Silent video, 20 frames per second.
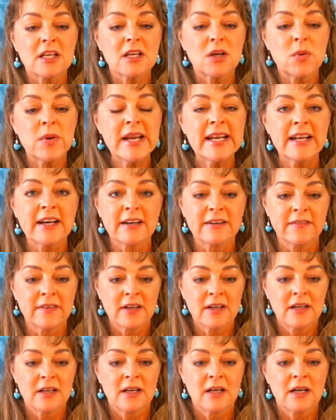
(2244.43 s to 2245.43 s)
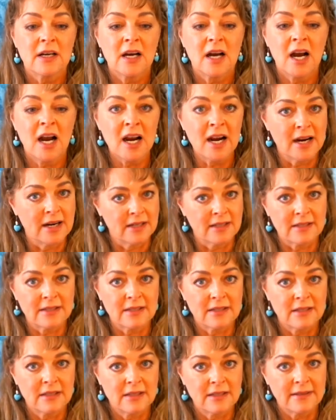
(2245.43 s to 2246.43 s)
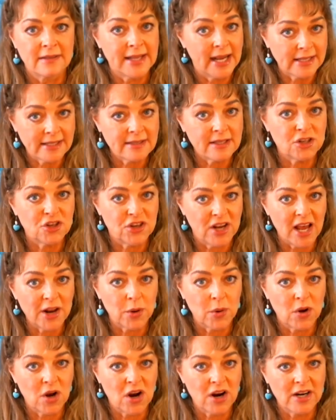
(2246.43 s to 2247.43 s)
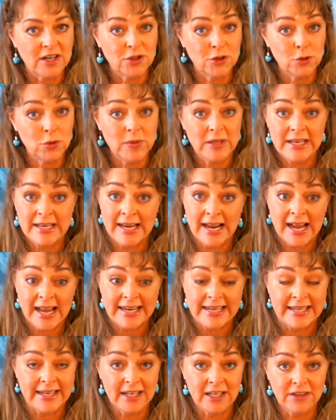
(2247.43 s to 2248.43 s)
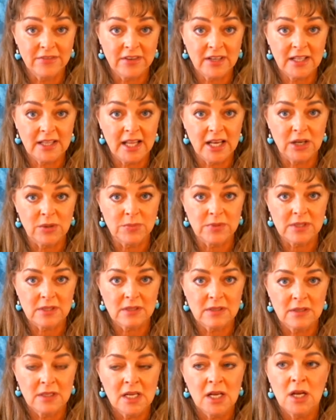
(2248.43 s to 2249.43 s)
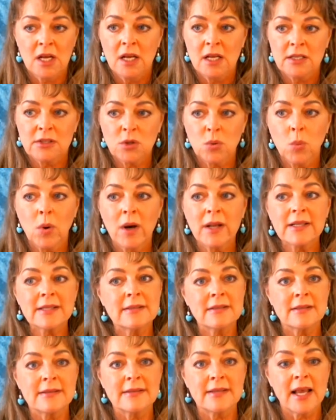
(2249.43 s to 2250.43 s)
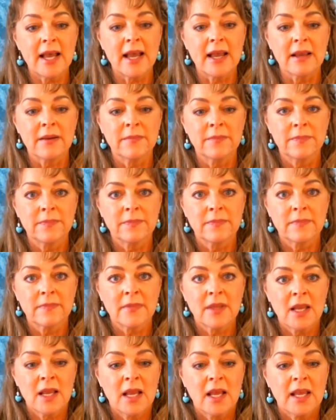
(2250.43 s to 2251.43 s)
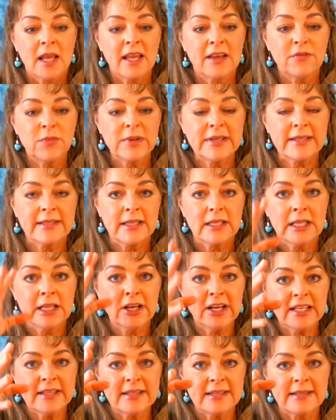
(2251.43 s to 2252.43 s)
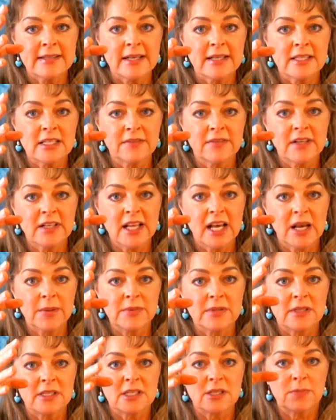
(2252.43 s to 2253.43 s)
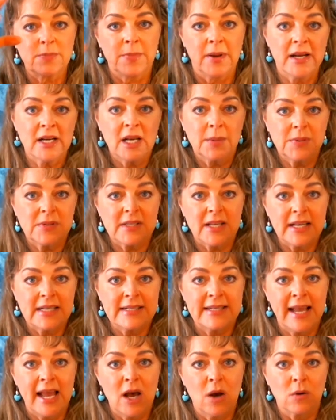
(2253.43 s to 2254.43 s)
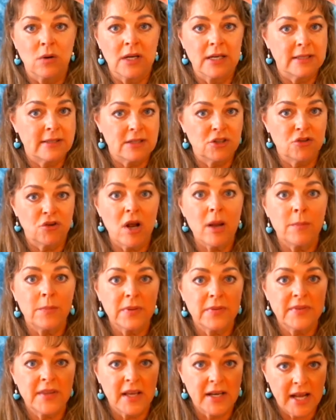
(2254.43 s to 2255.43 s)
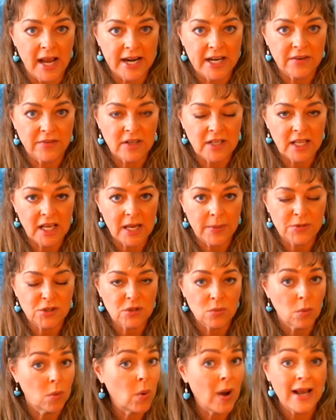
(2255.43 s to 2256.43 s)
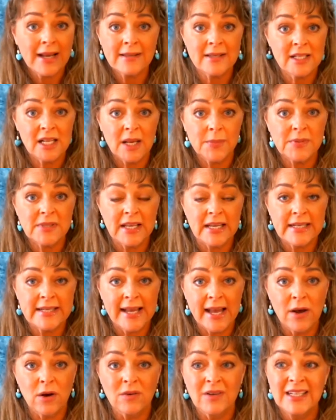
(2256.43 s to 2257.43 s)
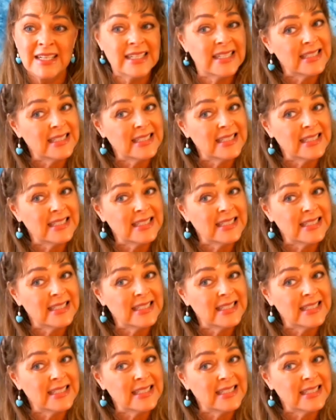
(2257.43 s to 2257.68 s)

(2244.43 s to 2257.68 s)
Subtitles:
Queen of Hearts, that's the shadow card to the 9 of Clubs. So what does this say? If we look at the 6 of Clubs spun upside down, it's Trump, the 9 of Clubs. Why is it upside down?